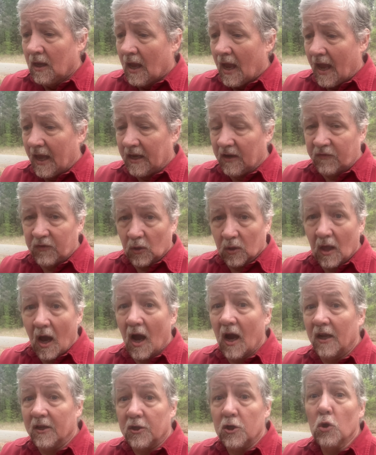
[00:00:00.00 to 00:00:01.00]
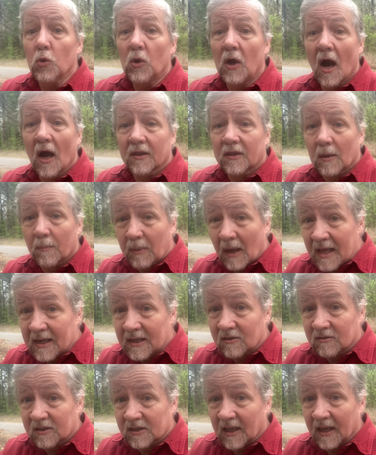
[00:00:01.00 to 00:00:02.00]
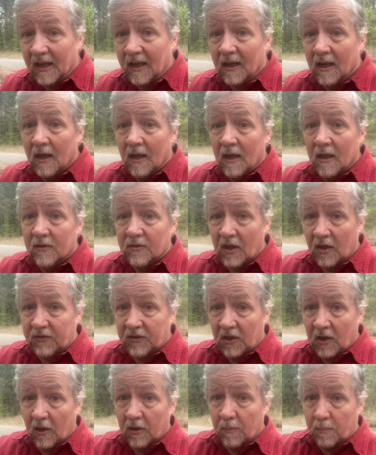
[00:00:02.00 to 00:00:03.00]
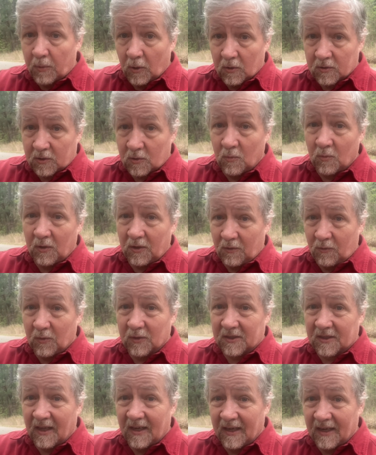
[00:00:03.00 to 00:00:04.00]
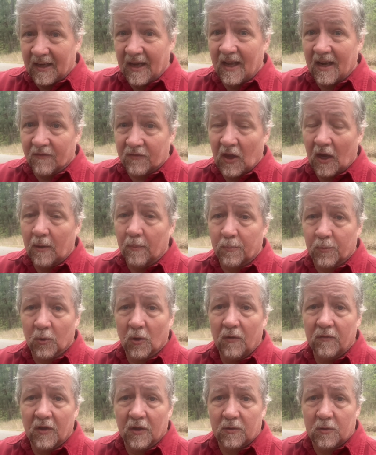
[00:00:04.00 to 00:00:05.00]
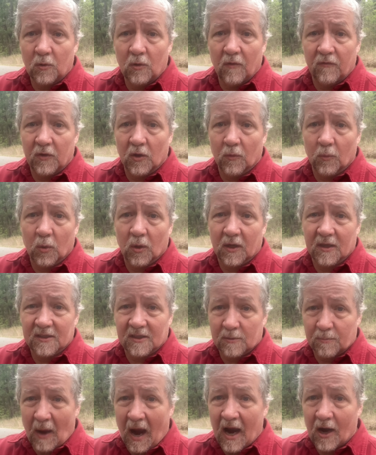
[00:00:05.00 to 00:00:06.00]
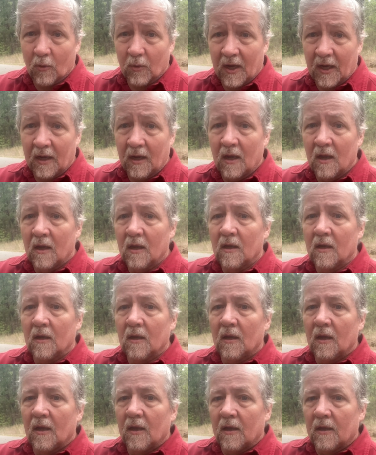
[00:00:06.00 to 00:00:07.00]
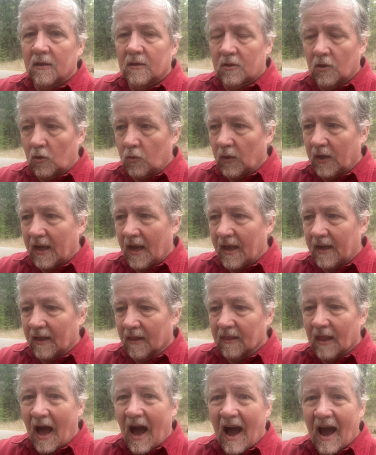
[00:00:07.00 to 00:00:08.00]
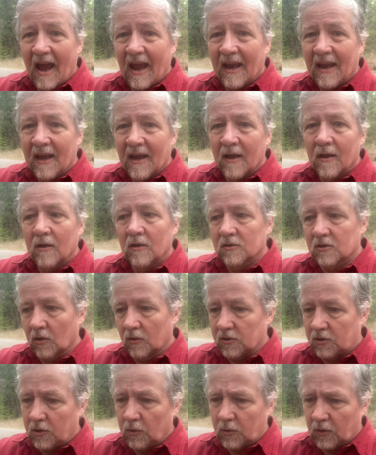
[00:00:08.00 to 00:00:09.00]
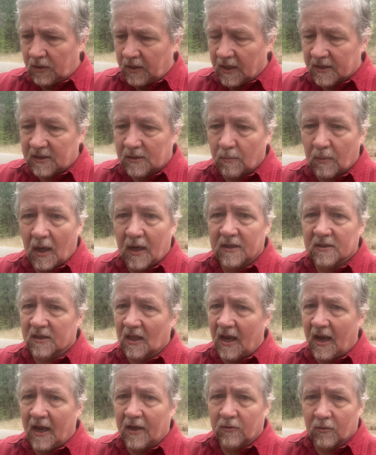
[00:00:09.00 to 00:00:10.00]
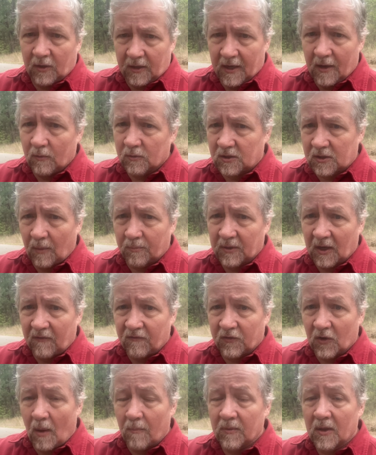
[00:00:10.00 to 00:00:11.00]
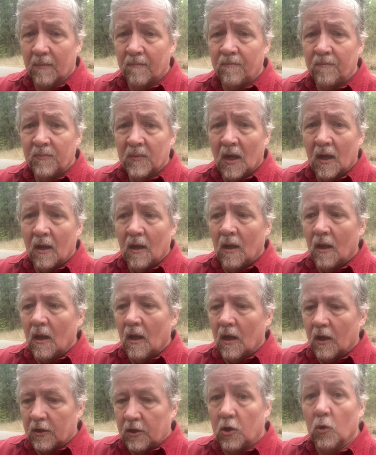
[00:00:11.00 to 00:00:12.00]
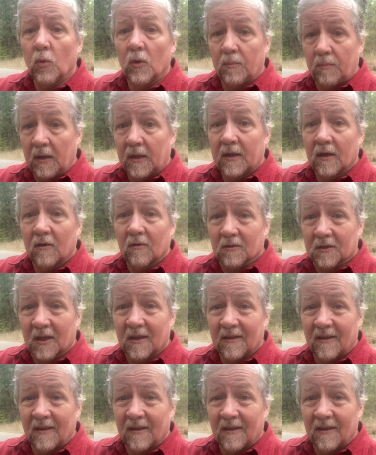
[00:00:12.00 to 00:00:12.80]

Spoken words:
And if you lied, you got the penalty that the other person was going to get. If they could prove that 2 of you were conspiring to create a lie so that you could get somebody's land or get something from them, you would be killed.